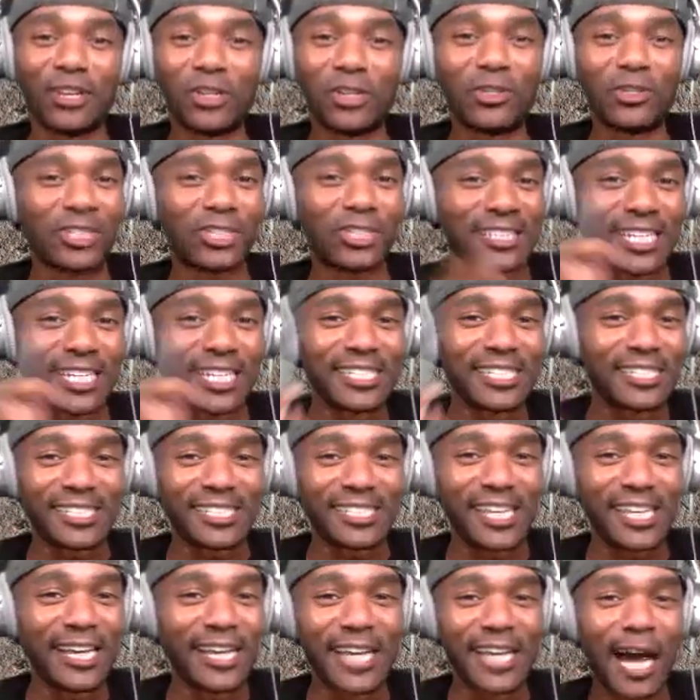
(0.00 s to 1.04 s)
You just didn't
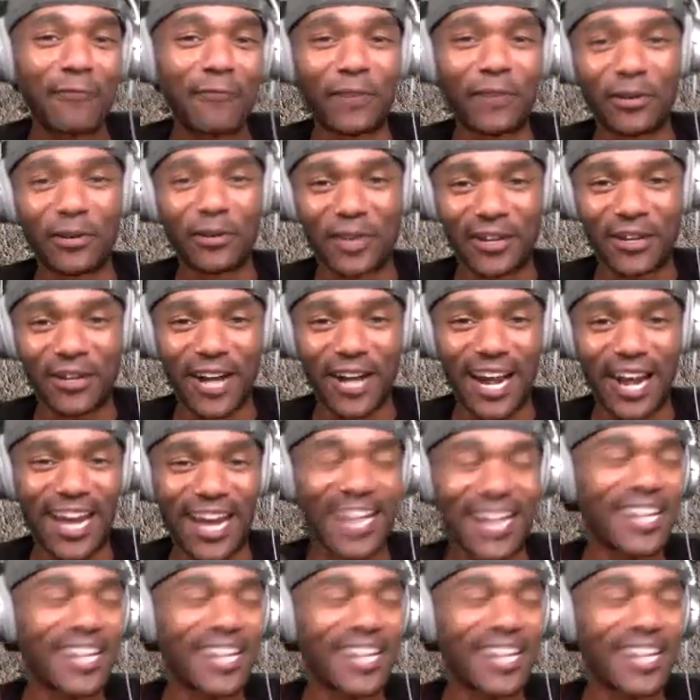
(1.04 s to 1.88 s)
see enough of it, right?